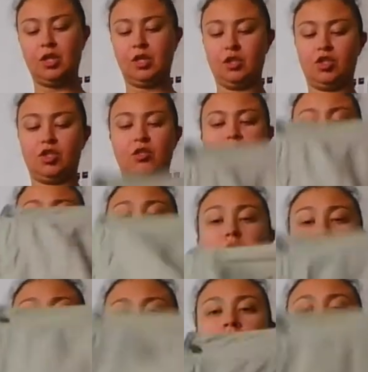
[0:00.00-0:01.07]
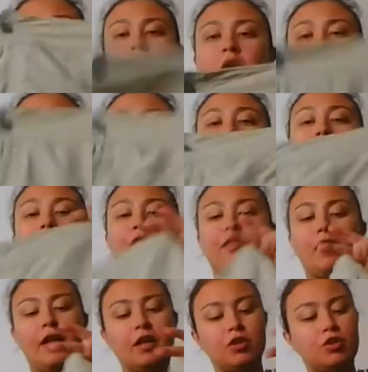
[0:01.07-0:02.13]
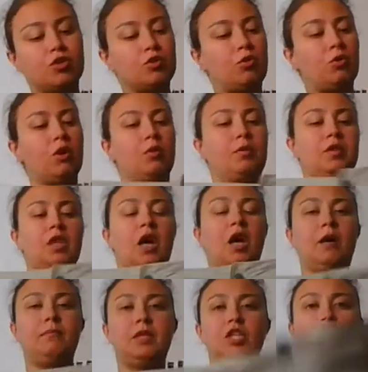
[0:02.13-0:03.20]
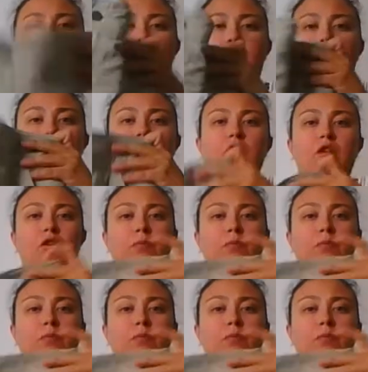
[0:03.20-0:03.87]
It's just a little athletic skirt with the Omni shade and the